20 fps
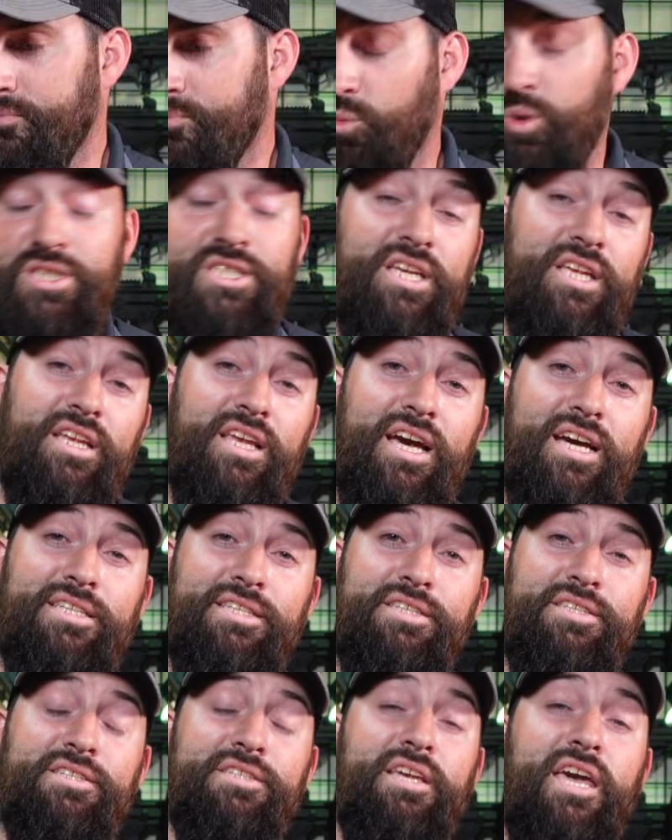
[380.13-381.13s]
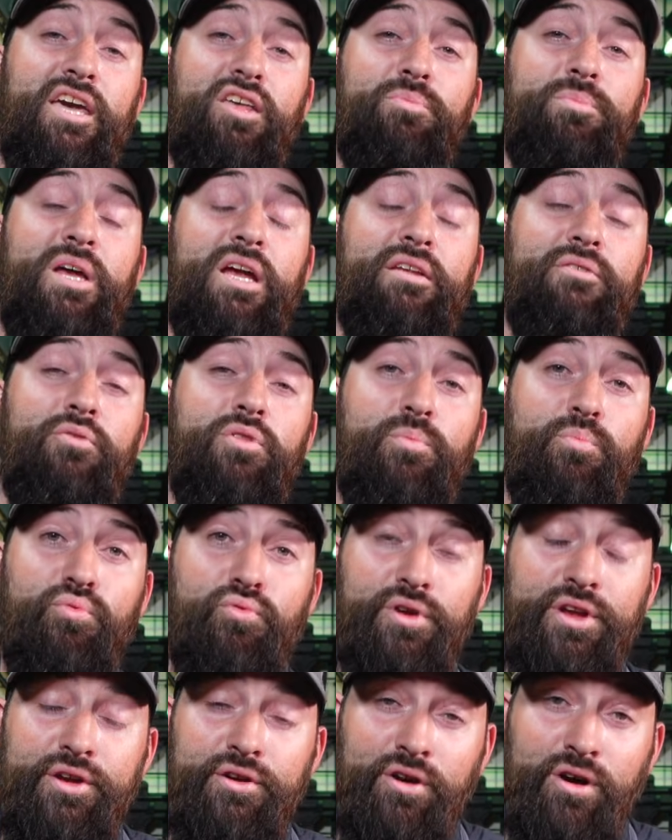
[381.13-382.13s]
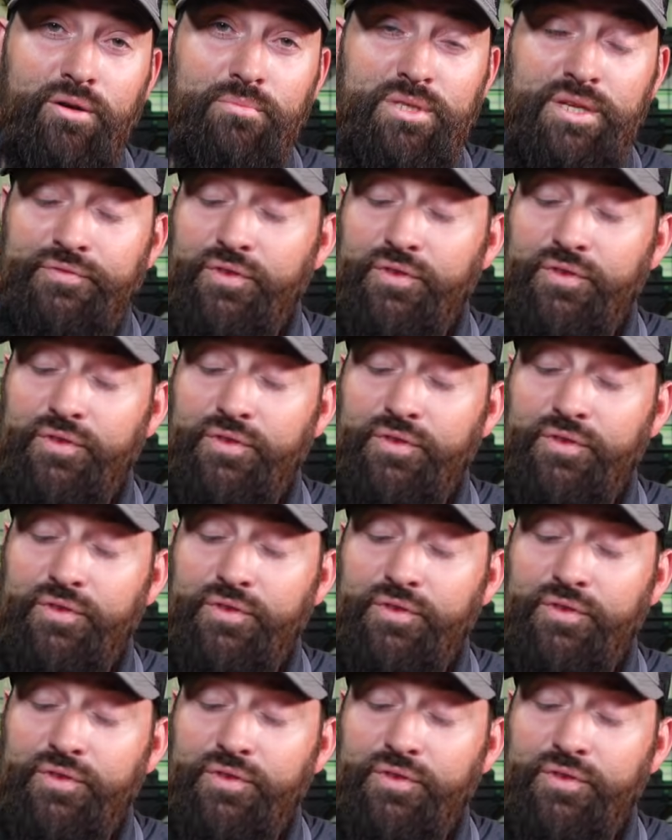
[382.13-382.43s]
Once again, guys, this is Caleb Downing with Breek Arms.